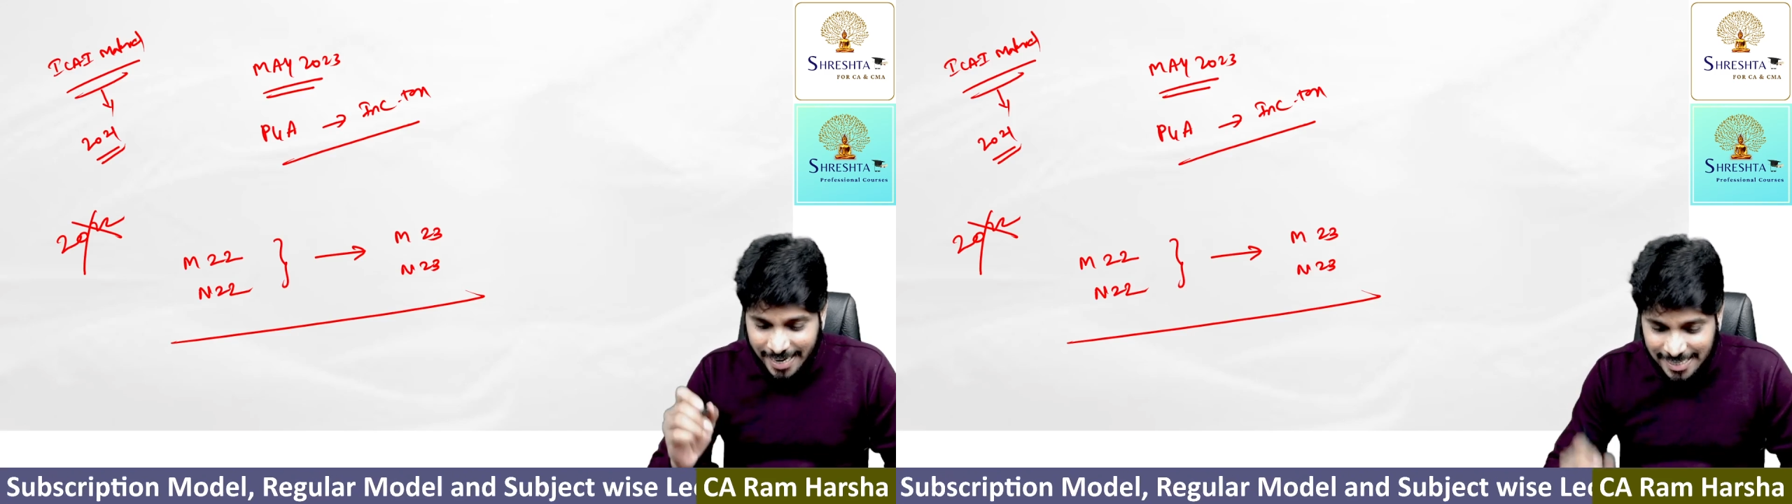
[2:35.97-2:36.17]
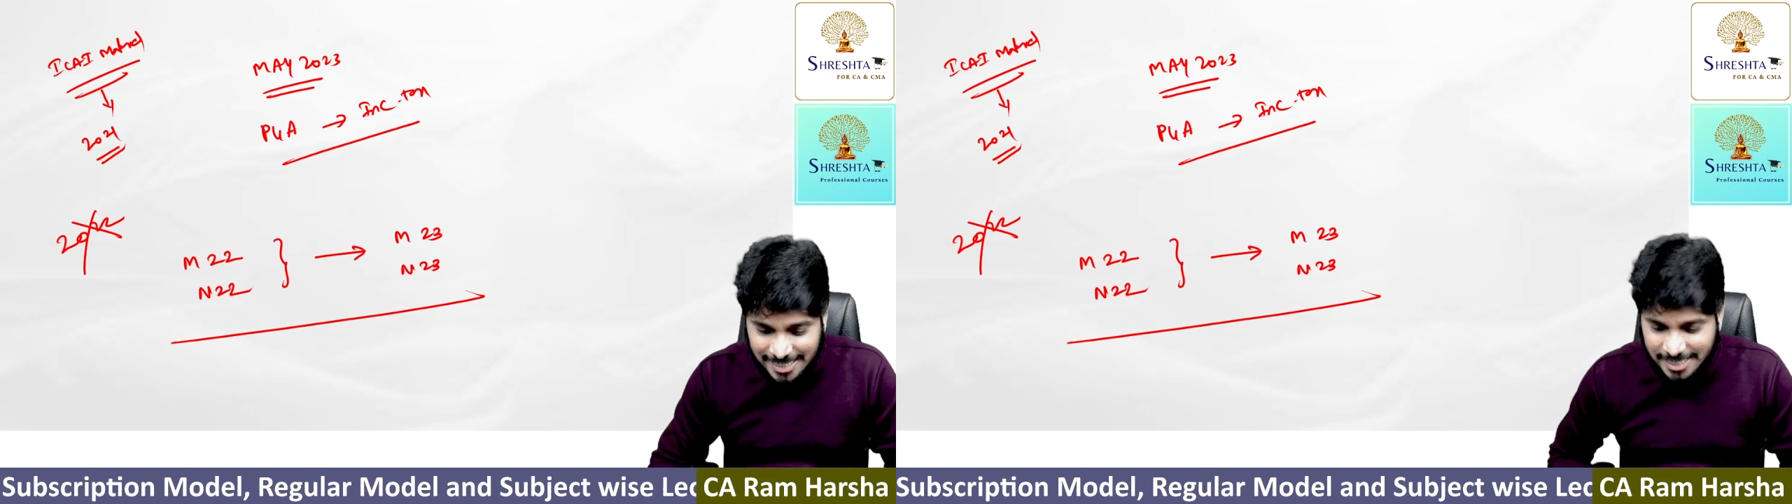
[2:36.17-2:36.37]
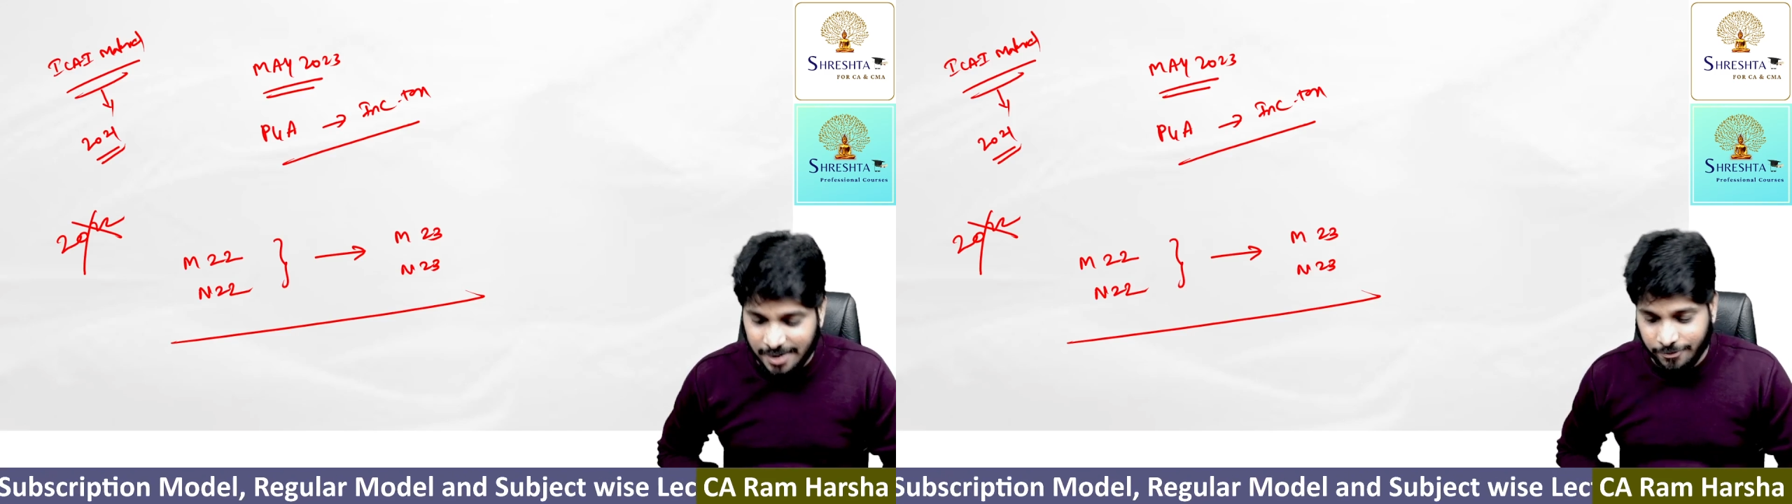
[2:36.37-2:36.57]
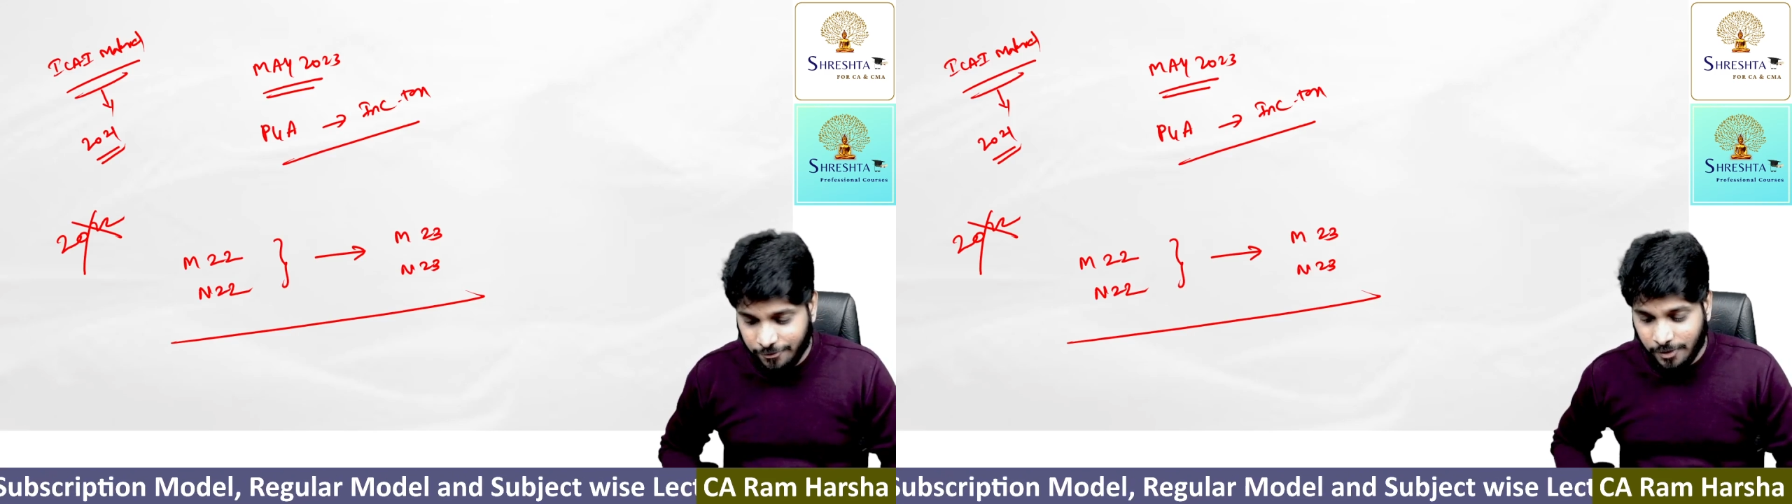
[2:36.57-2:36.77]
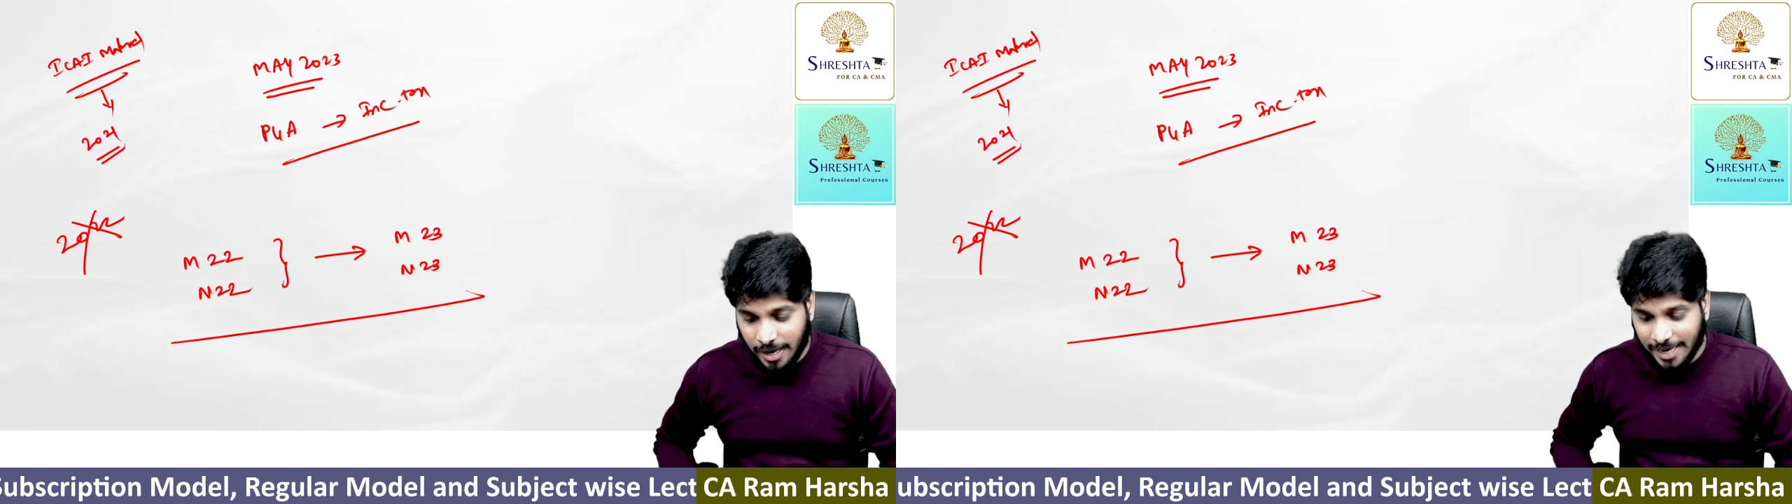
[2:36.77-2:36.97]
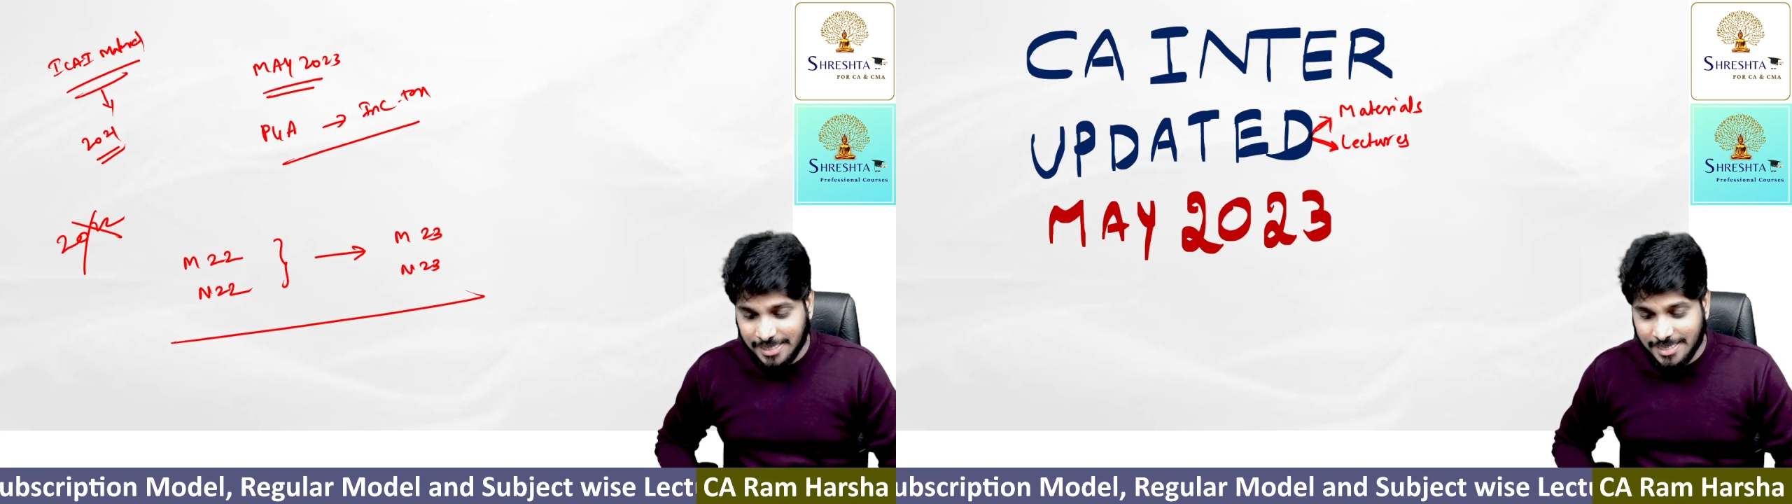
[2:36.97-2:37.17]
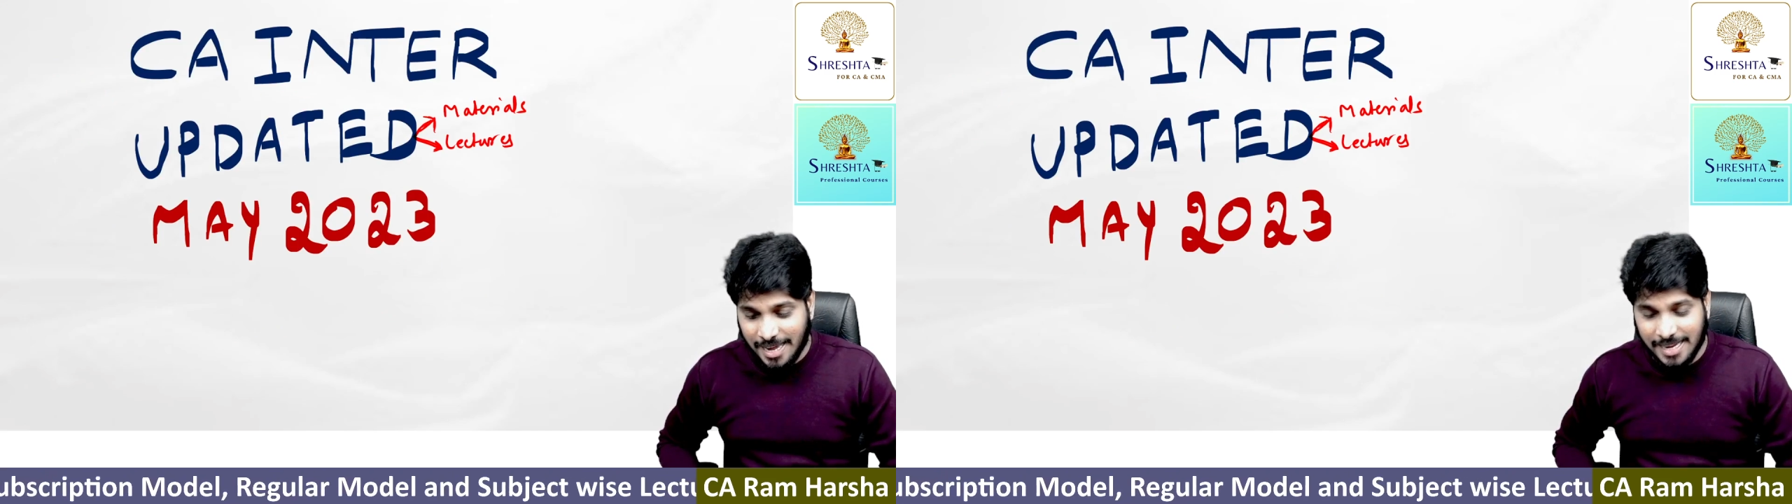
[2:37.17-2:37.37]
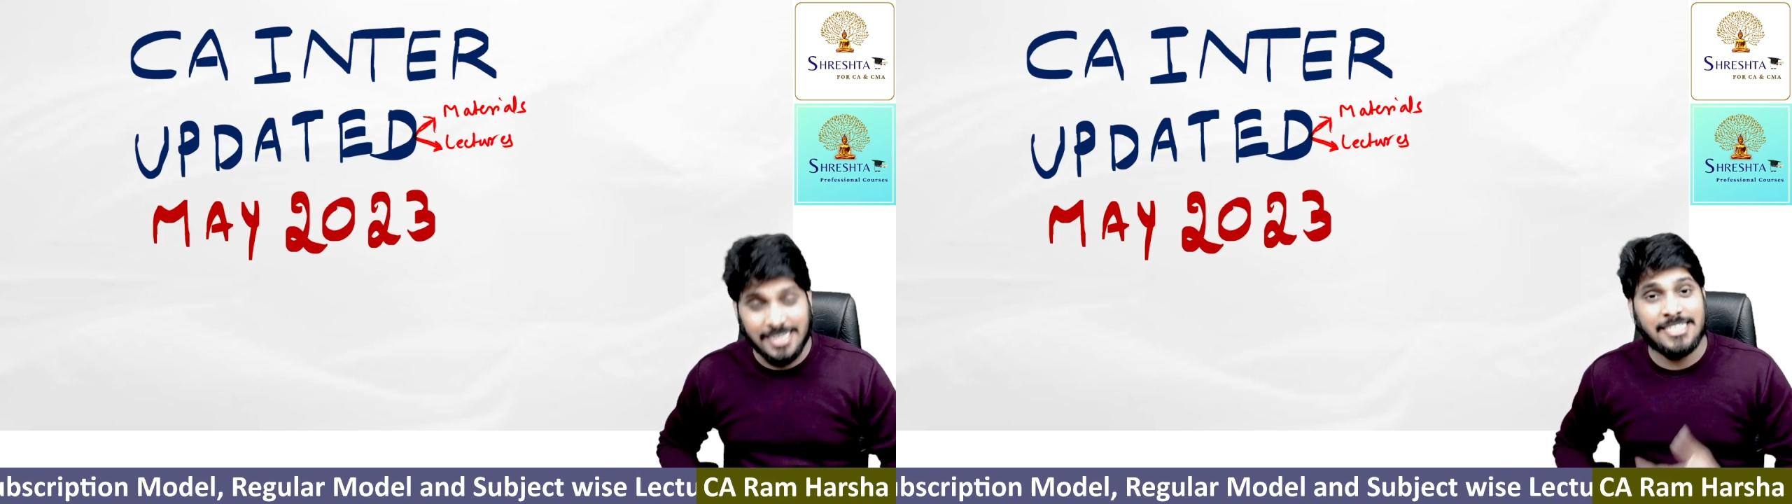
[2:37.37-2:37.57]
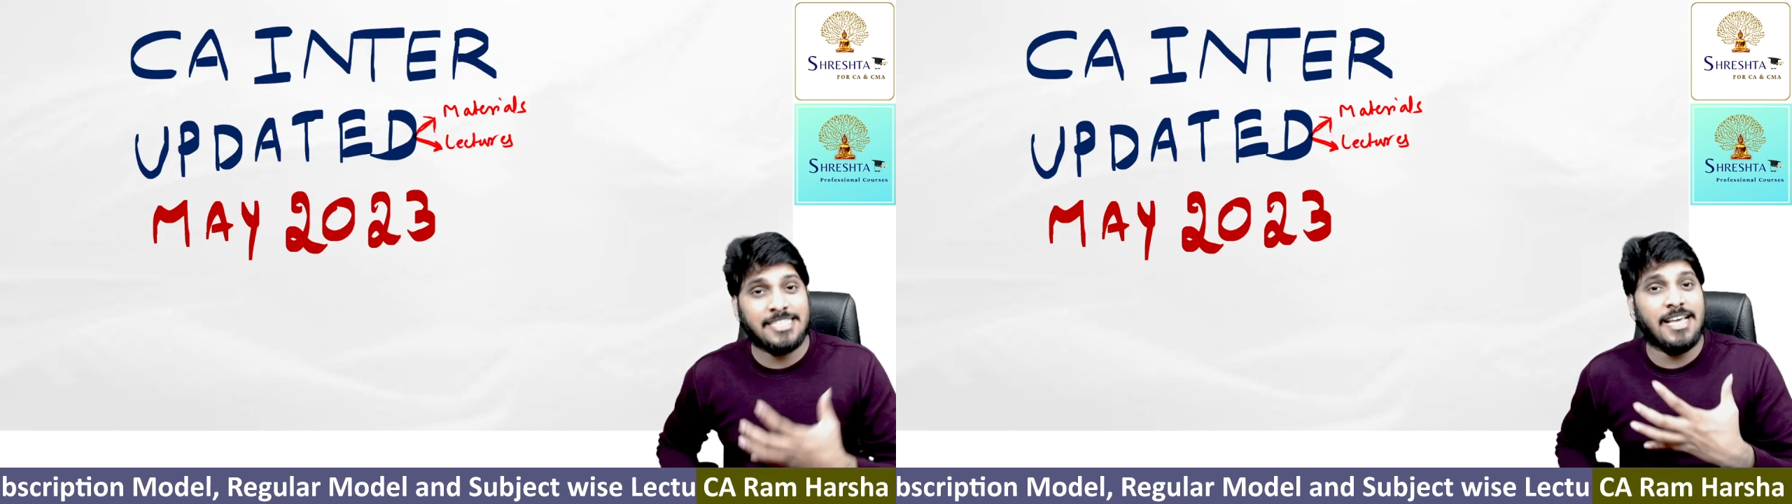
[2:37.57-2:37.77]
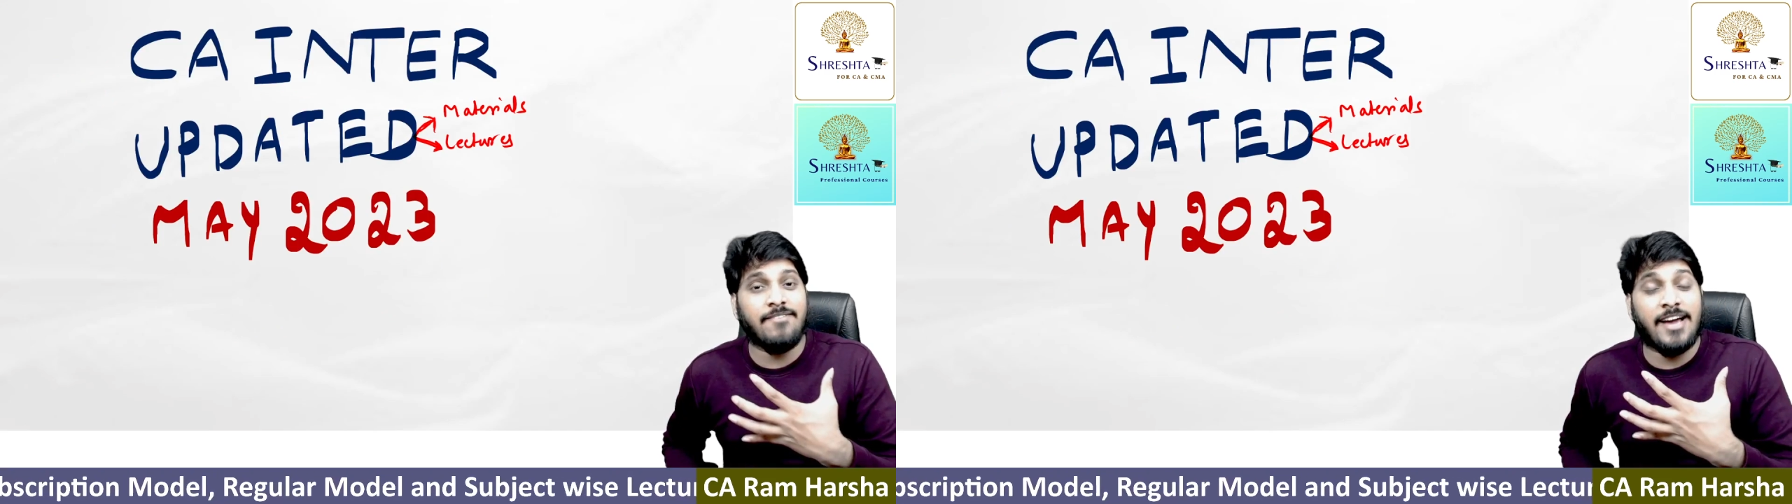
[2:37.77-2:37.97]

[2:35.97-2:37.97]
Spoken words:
itself